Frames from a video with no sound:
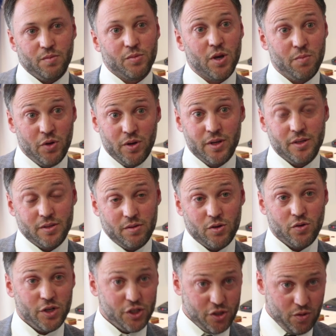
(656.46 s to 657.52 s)
communities in the
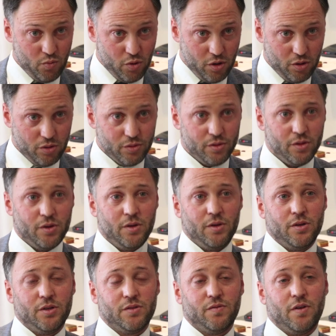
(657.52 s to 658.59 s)
Christian world.
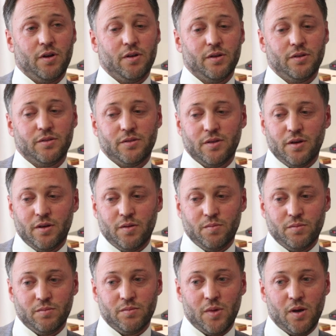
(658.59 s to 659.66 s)
As far as
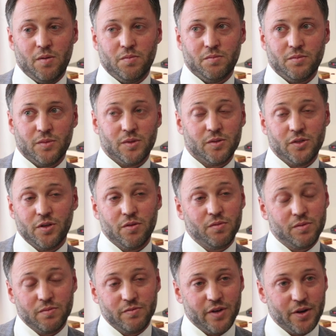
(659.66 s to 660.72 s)

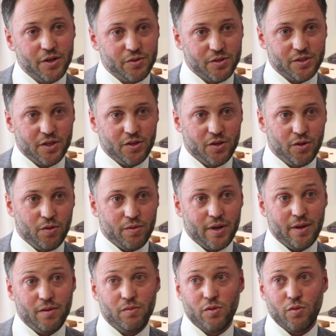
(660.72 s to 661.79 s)
very interesting to note
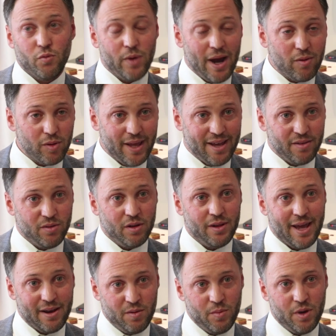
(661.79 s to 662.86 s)
that throughout Latin